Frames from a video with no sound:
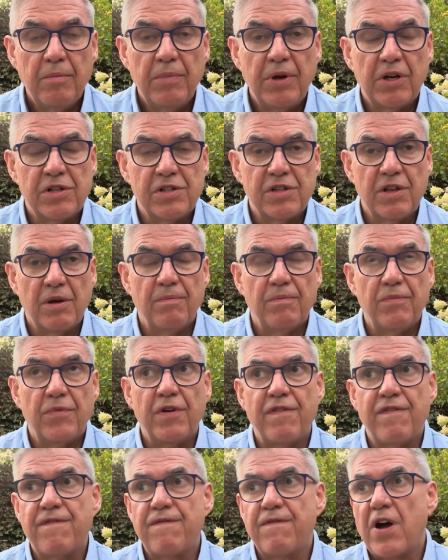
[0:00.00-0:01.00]
because the,
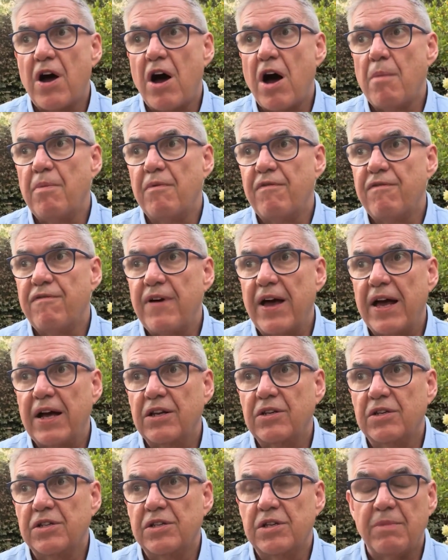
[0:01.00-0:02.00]
the carbon
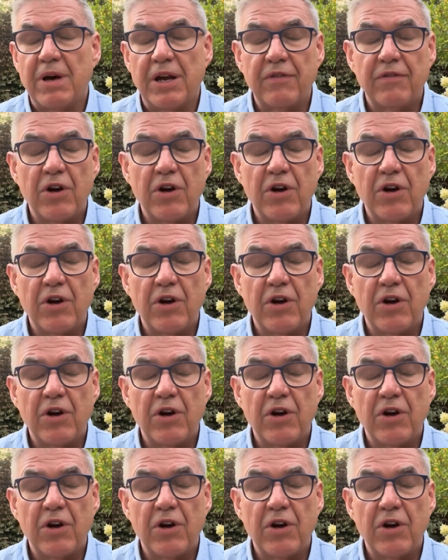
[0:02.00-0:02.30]
factors, the amount